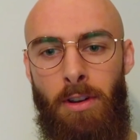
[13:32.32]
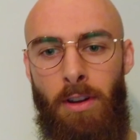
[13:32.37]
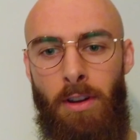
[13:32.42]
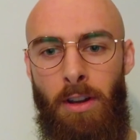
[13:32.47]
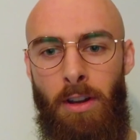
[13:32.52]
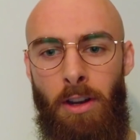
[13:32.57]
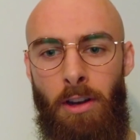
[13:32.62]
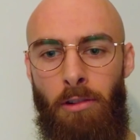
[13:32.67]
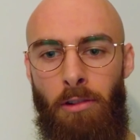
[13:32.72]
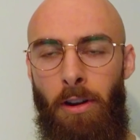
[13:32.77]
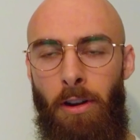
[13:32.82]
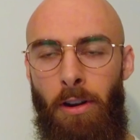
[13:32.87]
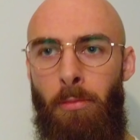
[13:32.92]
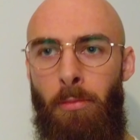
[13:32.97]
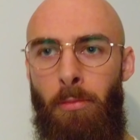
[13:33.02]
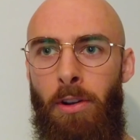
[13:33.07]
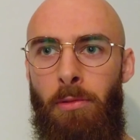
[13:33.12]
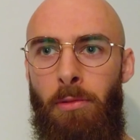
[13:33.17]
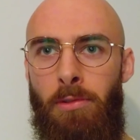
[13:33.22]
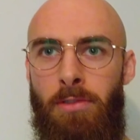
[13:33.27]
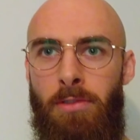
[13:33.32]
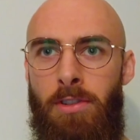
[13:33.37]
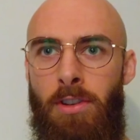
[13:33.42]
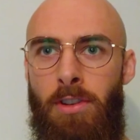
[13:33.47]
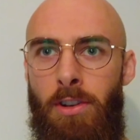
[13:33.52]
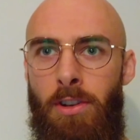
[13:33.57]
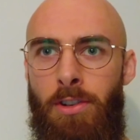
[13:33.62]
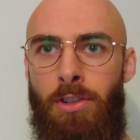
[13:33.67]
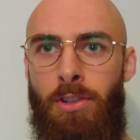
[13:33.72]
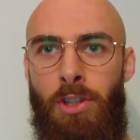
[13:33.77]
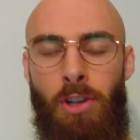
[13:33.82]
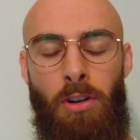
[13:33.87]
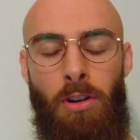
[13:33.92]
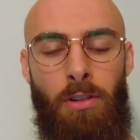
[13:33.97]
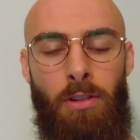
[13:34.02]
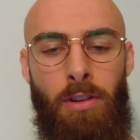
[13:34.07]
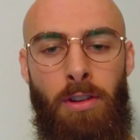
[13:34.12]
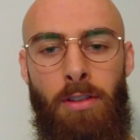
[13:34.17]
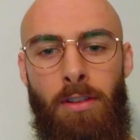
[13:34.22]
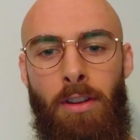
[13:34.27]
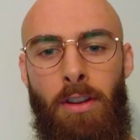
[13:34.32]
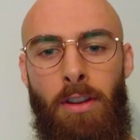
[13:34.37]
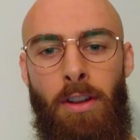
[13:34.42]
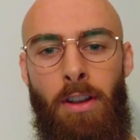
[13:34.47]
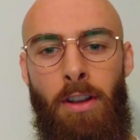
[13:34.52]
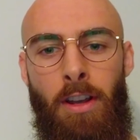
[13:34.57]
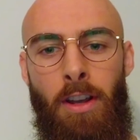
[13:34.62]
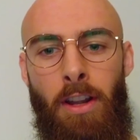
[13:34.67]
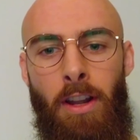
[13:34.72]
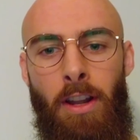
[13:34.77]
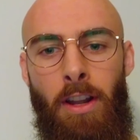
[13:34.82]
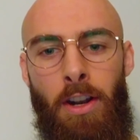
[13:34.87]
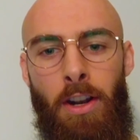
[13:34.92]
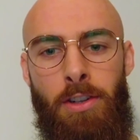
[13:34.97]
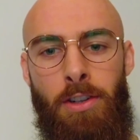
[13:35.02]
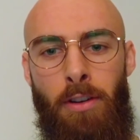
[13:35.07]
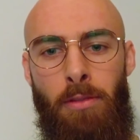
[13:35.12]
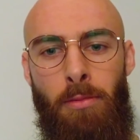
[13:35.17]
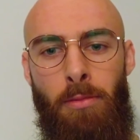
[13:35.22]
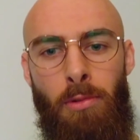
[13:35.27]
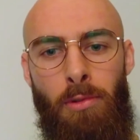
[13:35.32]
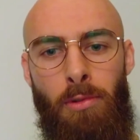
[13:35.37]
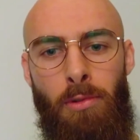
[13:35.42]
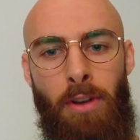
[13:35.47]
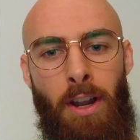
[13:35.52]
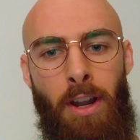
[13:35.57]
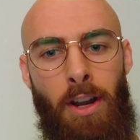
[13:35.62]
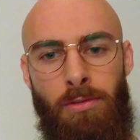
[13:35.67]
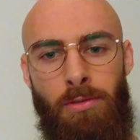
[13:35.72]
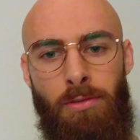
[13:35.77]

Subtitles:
grade 1, it wasn't such a shock. It actually felt more natural.